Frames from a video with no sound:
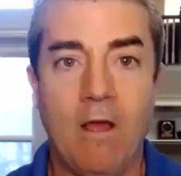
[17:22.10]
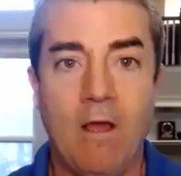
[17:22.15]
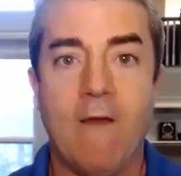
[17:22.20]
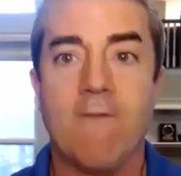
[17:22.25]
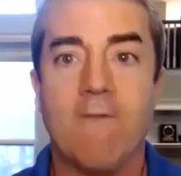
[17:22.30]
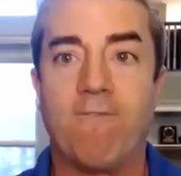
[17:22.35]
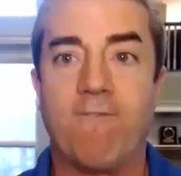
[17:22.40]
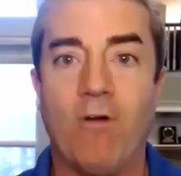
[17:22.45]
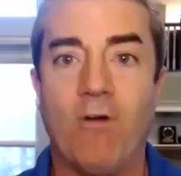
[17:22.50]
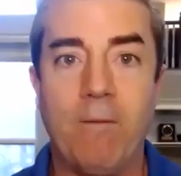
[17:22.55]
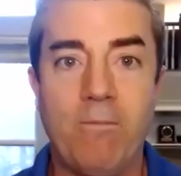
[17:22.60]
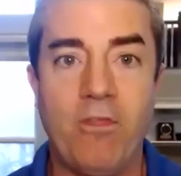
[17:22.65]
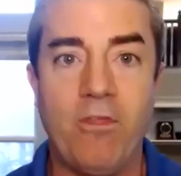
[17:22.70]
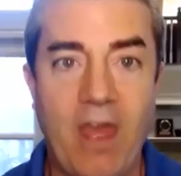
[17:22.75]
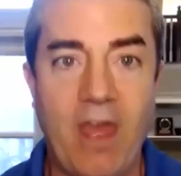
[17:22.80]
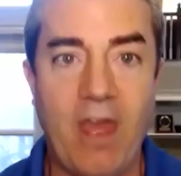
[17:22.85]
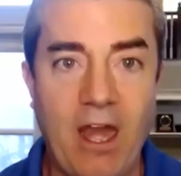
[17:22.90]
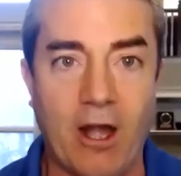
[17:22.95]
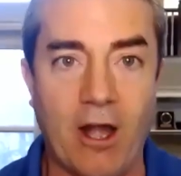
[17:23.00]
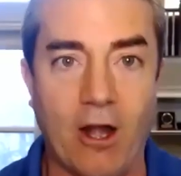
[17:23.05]
From
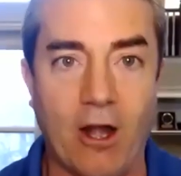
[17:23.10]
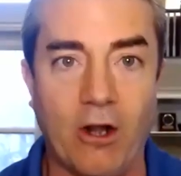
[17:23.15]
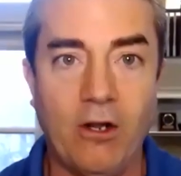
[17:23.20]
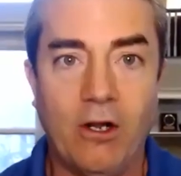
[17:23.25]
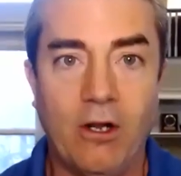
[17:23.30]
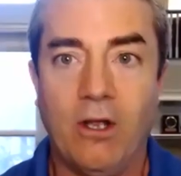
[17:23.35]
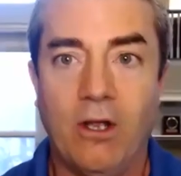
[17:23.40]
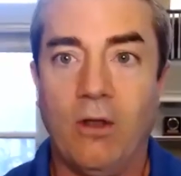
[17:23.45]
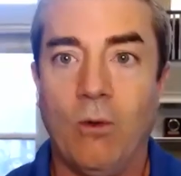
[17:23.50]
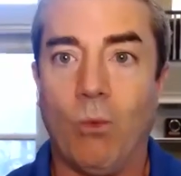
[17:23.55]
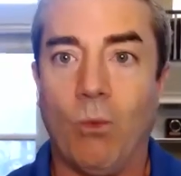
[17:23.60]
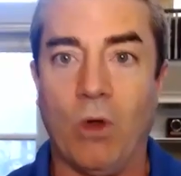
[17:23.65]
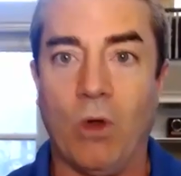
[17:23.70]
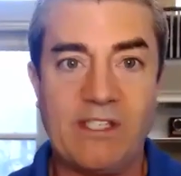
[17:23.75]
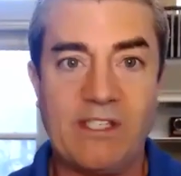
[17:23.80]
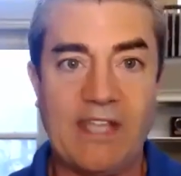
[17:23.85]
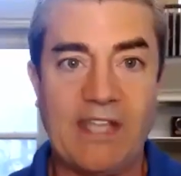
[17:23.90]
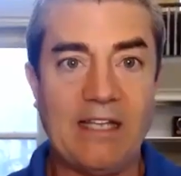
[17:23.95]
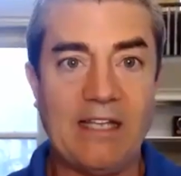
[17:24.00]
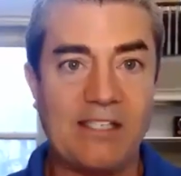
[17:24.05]
there, once
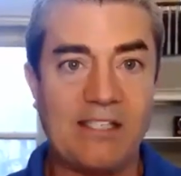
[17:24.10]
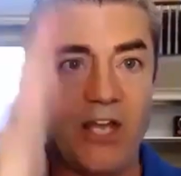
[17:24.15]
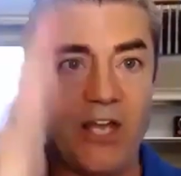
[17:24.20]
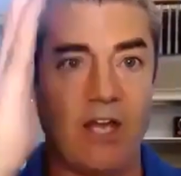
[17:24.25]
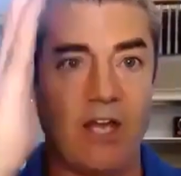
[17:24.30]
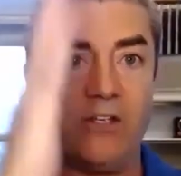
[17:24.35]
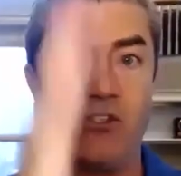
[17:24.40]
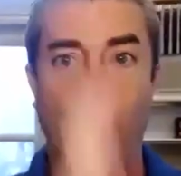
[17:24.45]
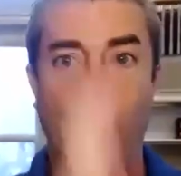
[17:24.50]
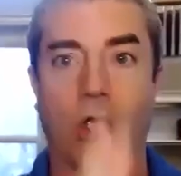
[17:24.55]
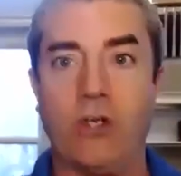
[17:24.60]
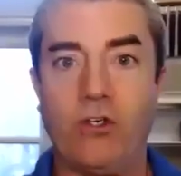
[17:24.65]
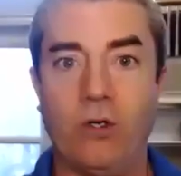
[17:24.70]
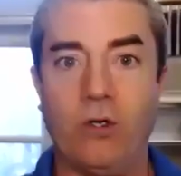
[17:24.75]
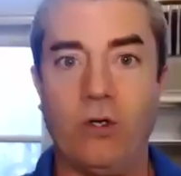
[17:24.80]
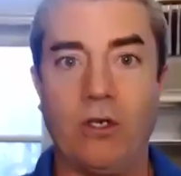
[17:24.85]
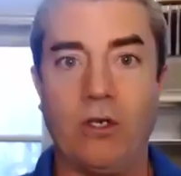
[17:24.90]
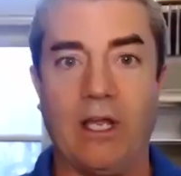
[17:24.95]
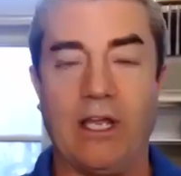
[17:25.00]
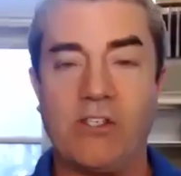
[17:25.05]
that's done, it's on your
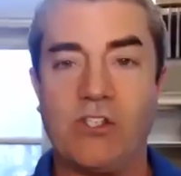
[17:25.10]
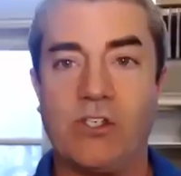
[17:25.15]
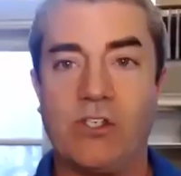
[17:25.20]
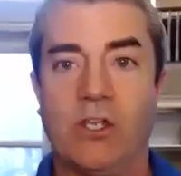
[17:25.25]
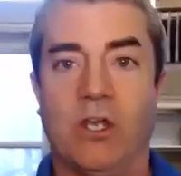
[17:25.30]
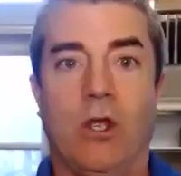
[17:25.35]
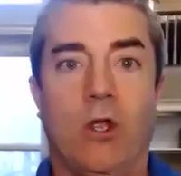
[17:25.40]
list.